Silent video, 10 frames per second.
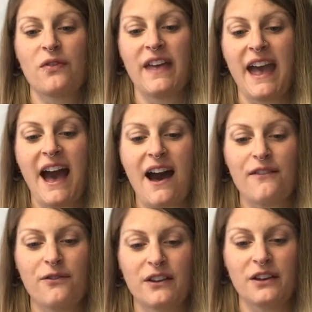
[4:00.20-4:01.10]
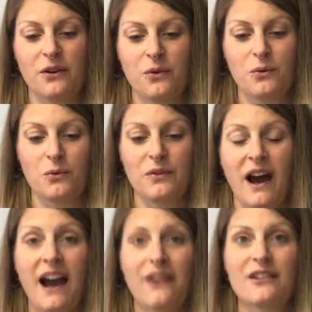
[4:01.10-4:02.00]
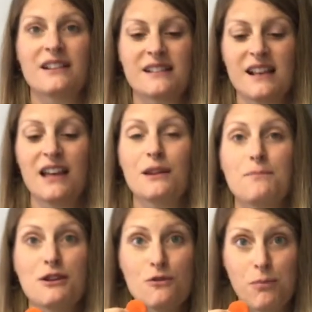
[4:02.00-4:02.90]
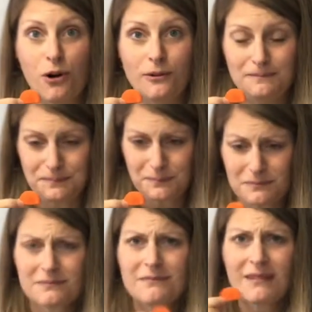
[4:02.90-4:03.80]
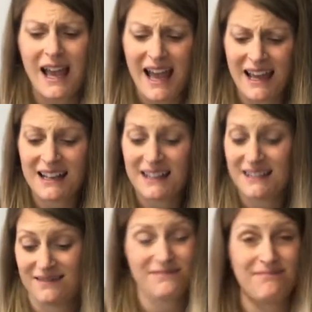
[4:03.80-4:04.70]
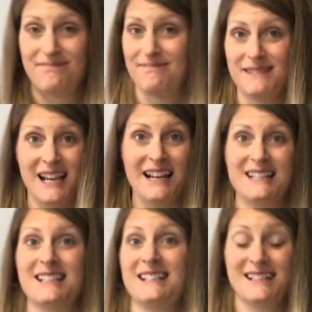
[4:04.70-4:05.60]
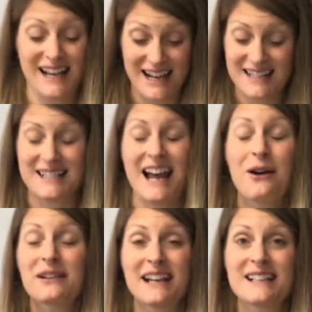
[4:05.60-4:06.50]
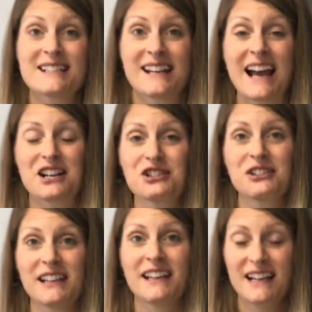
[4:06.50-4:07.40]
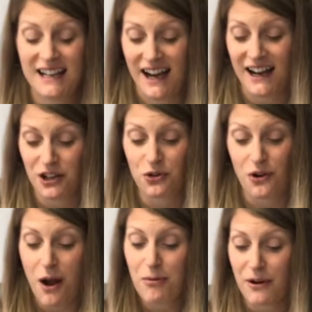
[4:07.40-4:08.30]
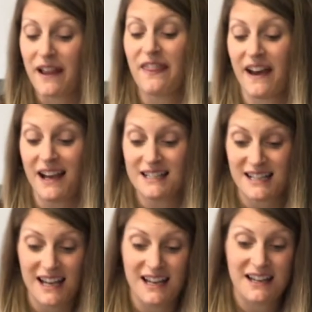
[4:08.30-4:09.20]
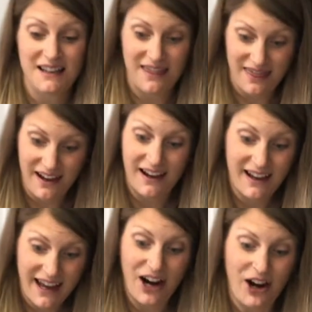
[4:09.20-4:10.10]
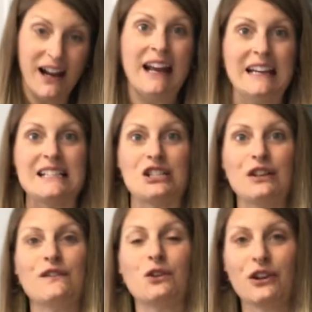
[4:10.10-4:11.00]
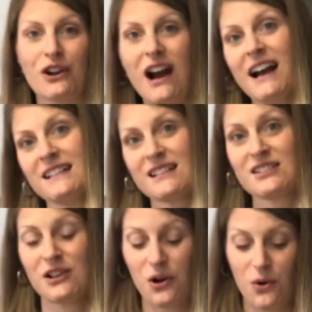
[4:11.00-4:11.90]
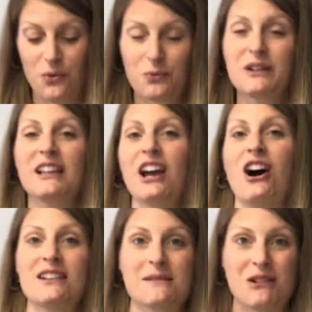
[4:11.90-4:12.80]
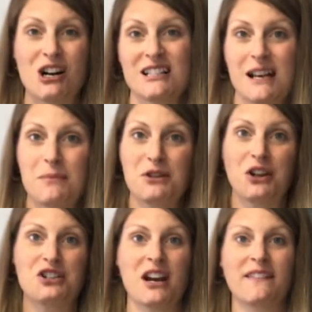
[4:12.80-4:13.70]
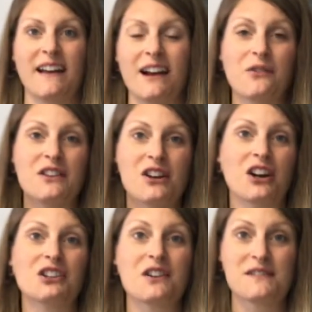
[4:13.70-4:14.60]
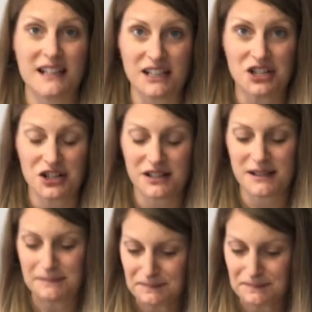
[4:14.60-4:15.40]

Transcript: they have, the iris, the pupil, and science nowadays can actually corroborate that the carrot is good for your eyes. So really awesome concept. You can check that out, the Doctrine of Signatures.